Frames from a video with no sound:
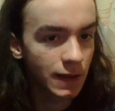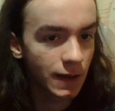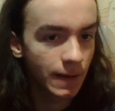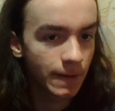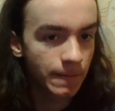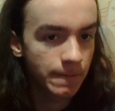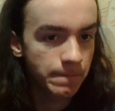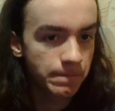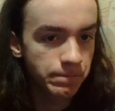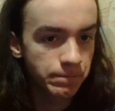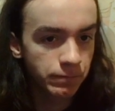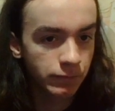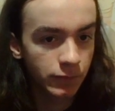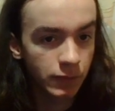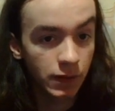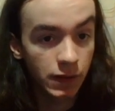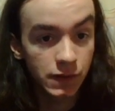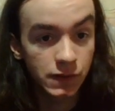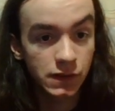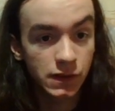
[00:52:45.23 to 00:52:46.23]
is
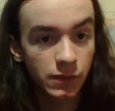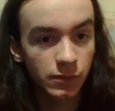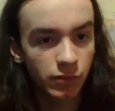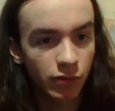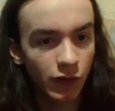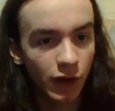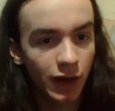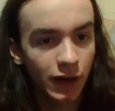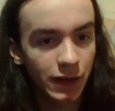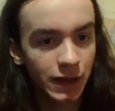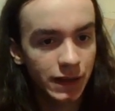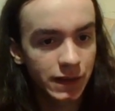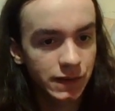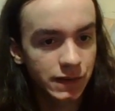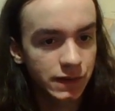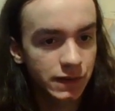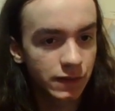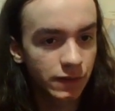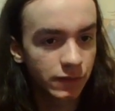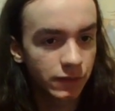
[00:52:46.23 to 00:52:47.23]
comprised of
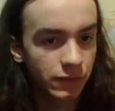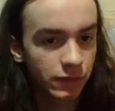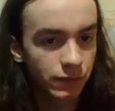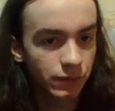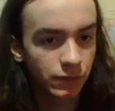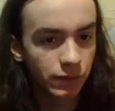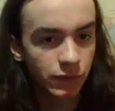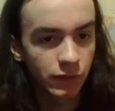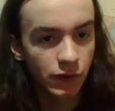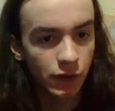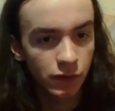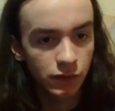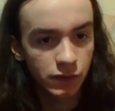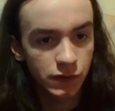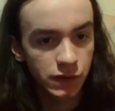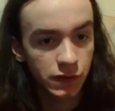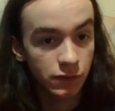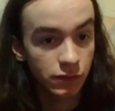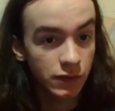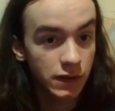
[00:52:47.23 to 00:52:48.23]
those
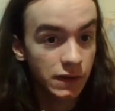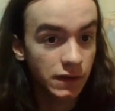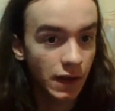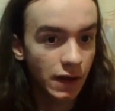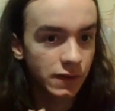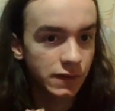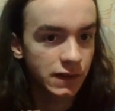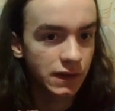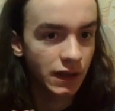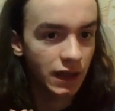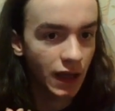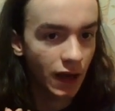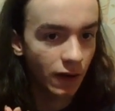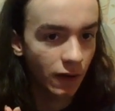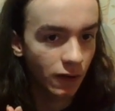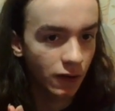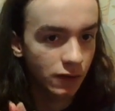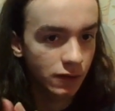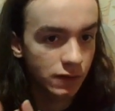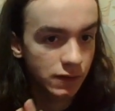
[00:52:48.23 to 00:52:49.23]
3,000 characters.
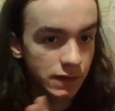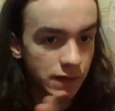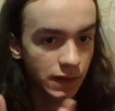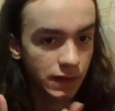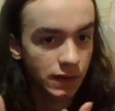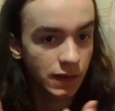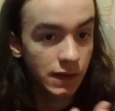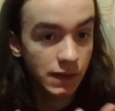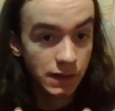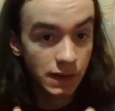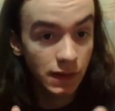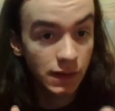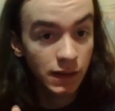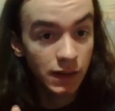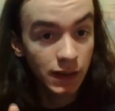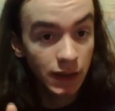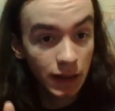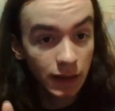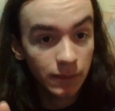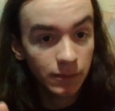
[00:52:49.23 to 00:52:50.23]
Like, they tend to get
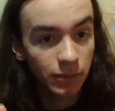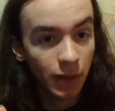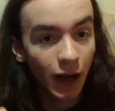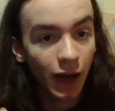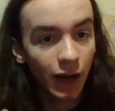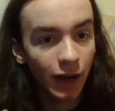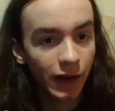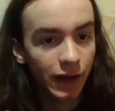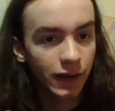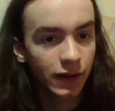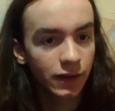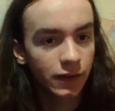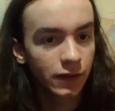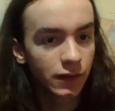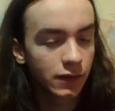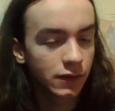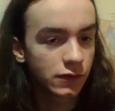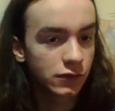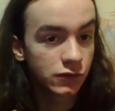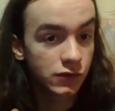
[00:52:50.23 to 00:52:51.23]
by just
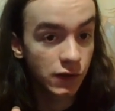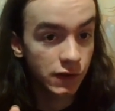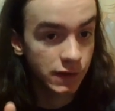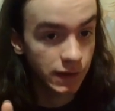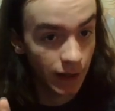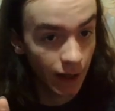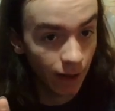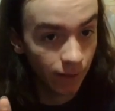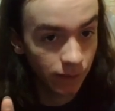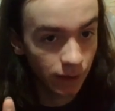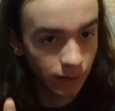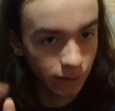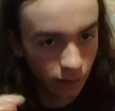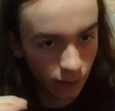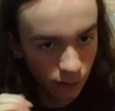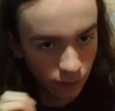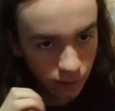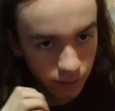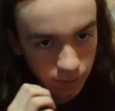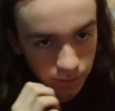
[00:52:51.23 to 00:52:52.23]
having those.
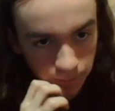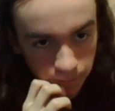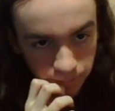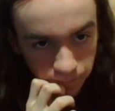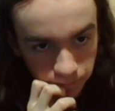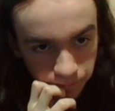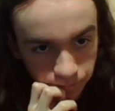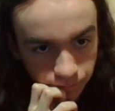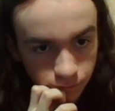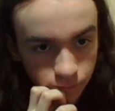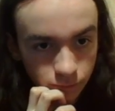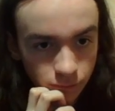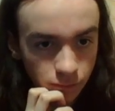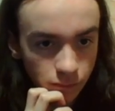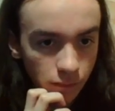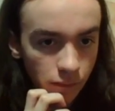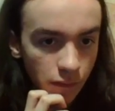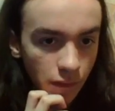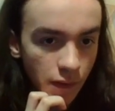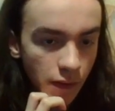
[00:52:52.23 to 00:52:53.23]

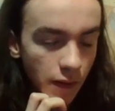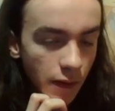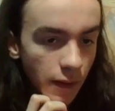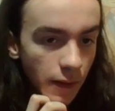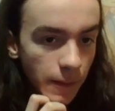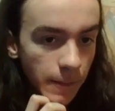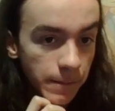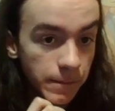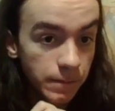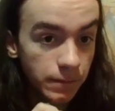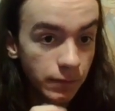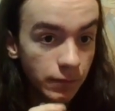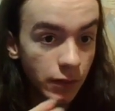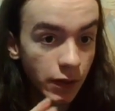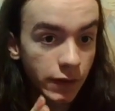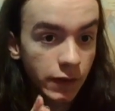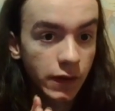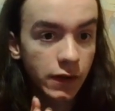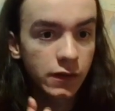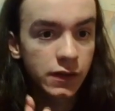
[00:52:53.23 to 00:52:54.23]
But there is
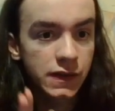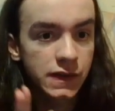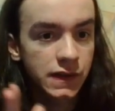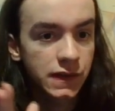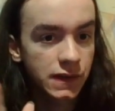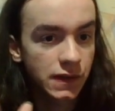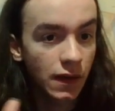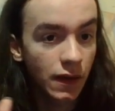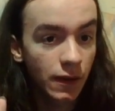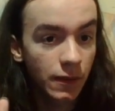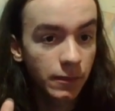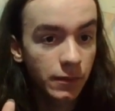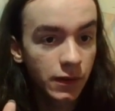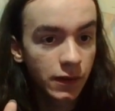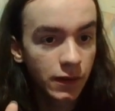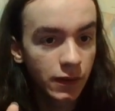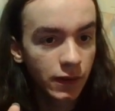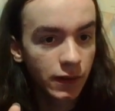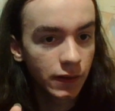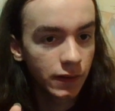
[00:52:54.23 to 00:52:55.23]
some
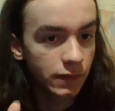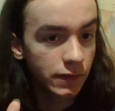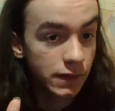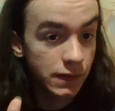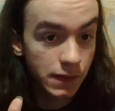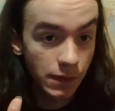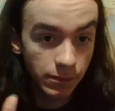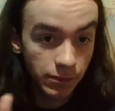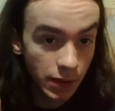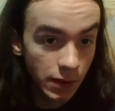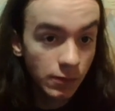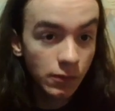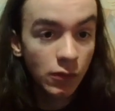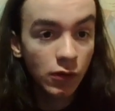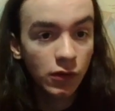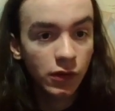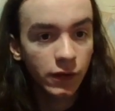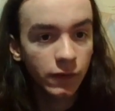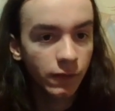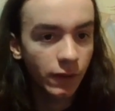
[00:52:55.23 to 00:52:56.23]
that's a bit more
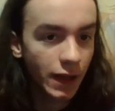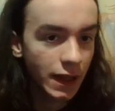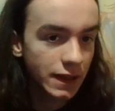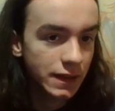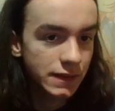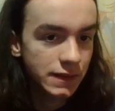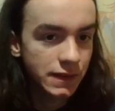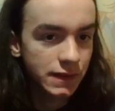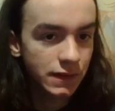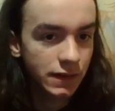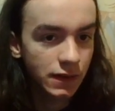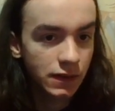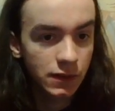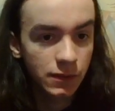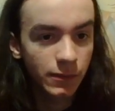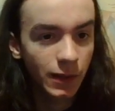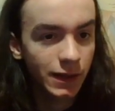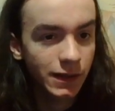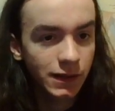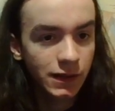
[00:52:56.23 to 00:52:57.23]
advanced that you might need to
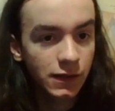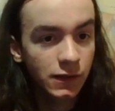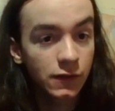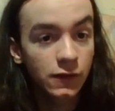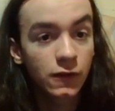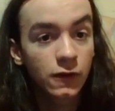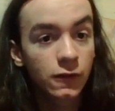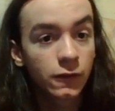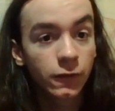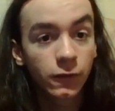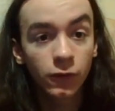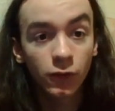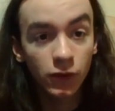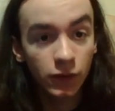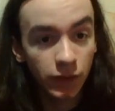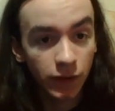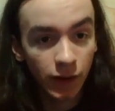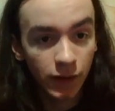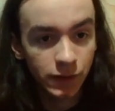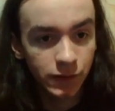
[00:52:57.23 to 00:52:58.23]
know. 4,000,
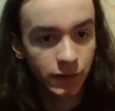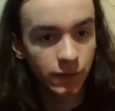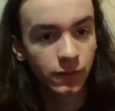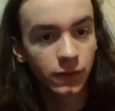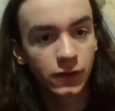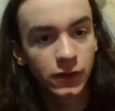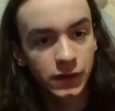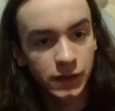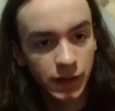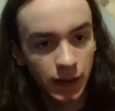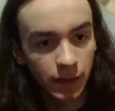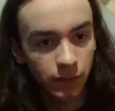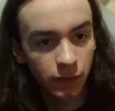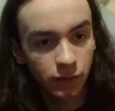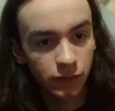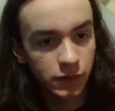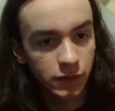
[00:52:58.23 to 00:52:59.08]
for example, which is,